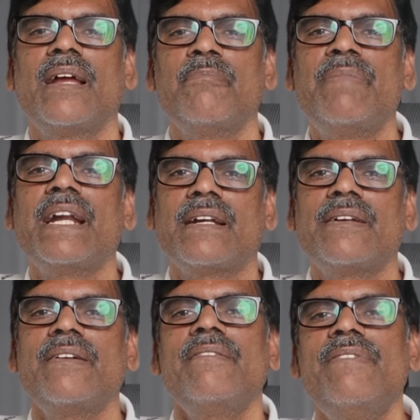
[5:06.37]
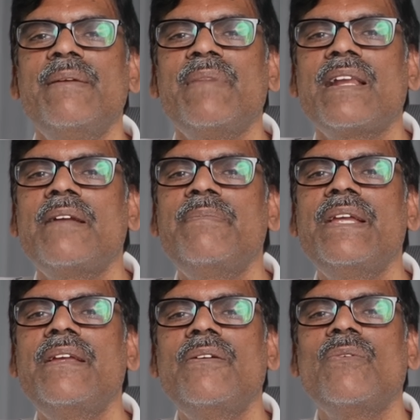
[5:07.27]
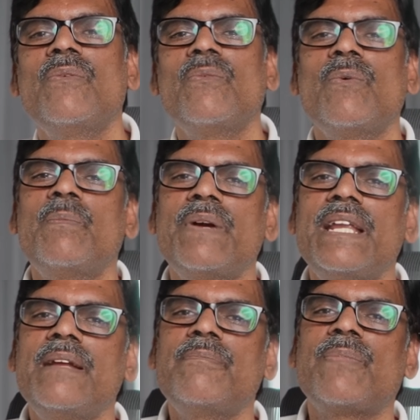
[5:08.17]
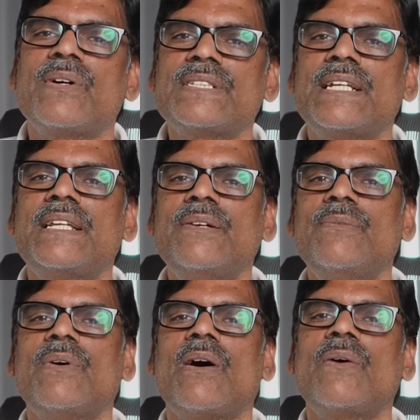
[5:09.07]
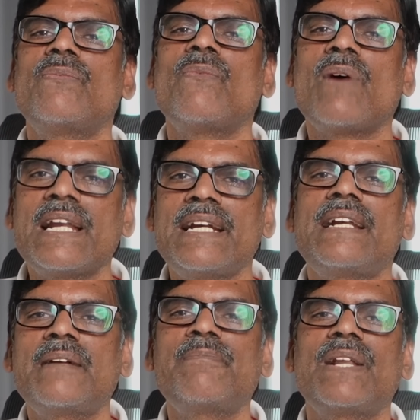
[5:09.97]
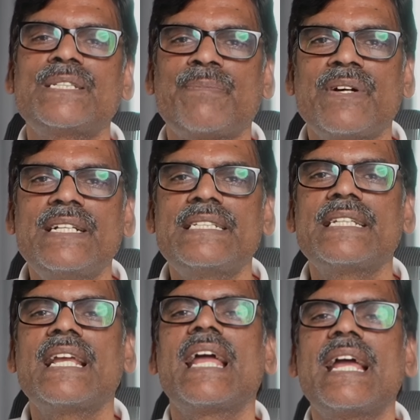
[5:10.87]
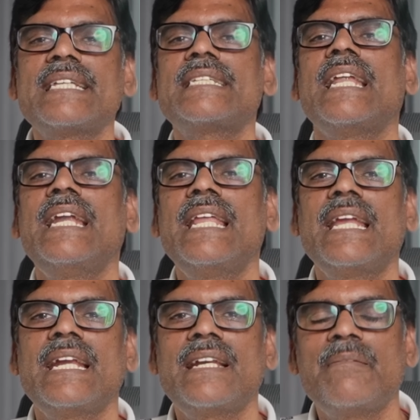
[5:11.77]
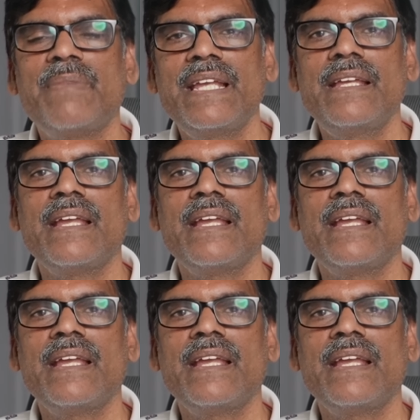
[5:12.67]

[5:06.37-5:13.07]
But we may not be opening positive of 100 plus points as indicated by